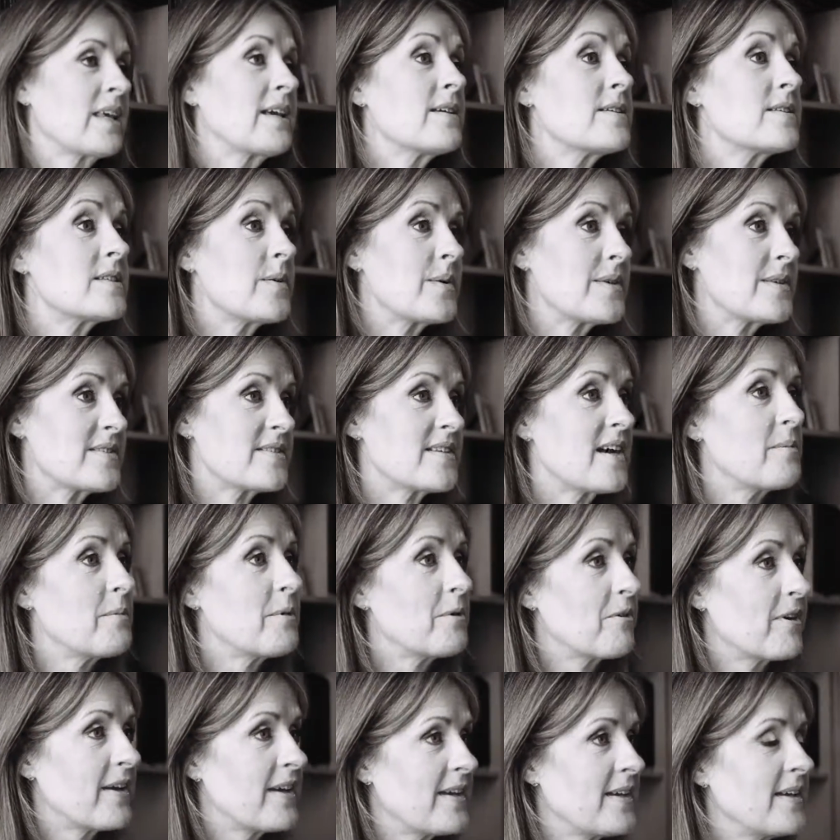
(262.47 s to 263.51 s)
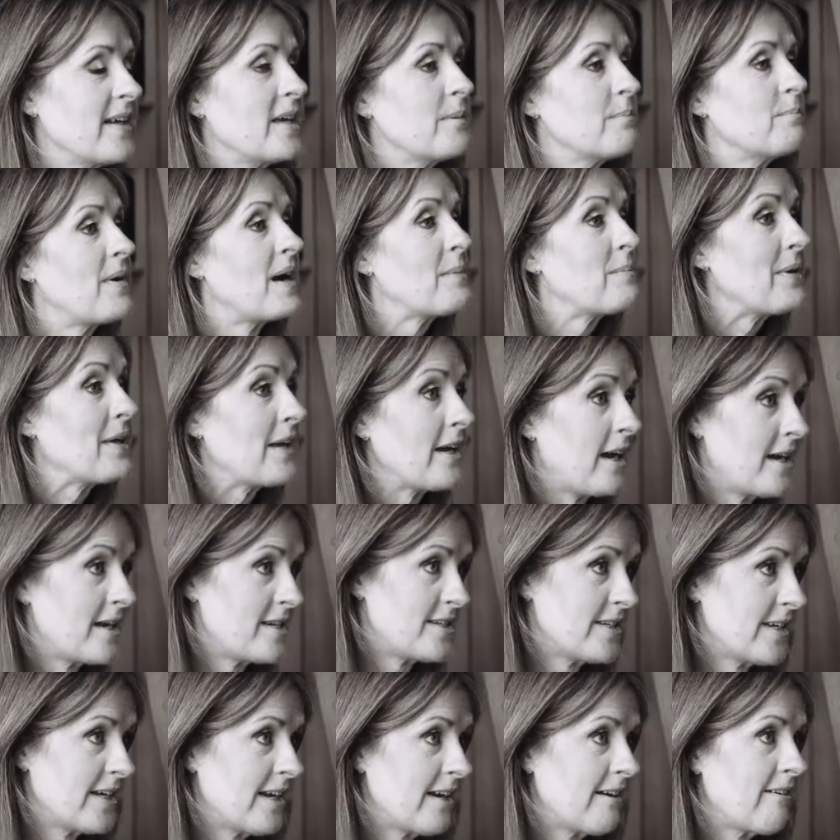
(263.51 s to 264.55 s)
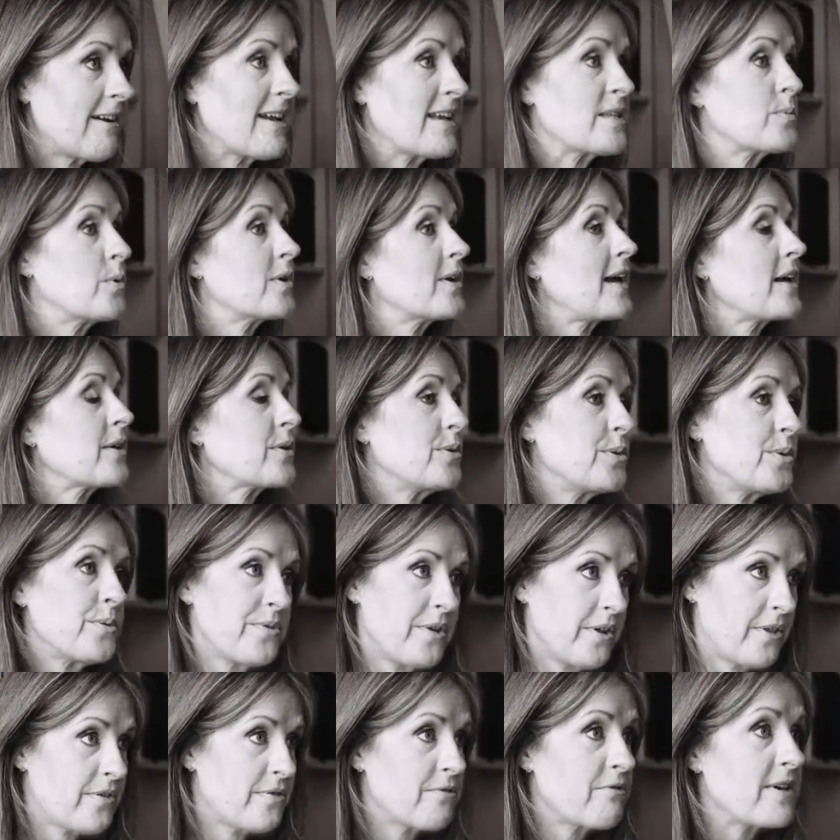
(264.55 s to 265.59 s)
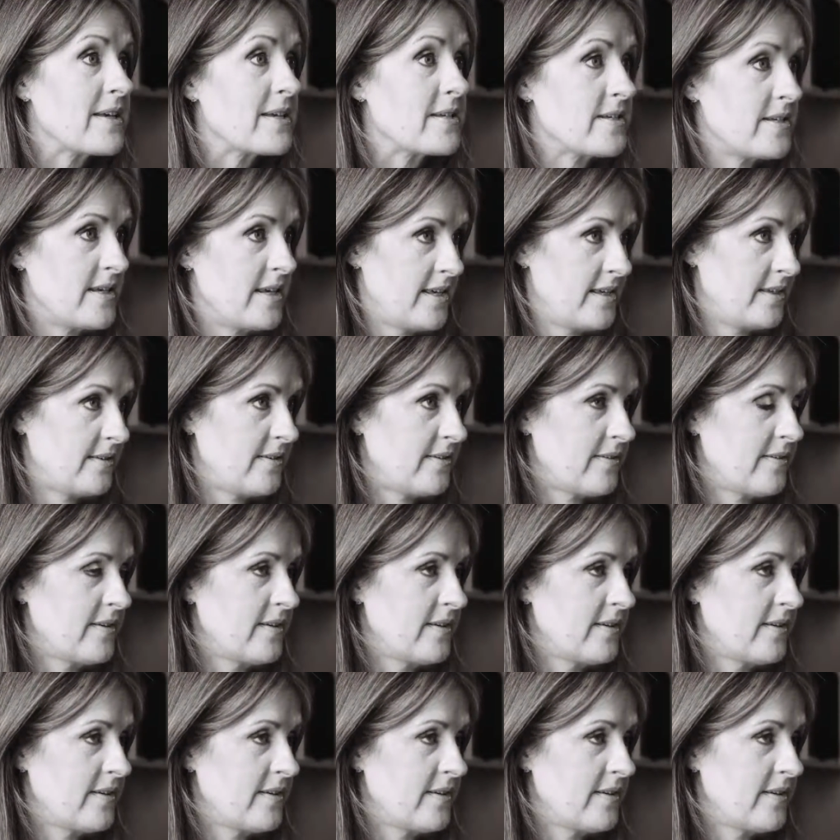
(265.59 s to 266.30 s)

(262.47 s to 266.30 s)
So, in summary, my big idea is what I call the three C's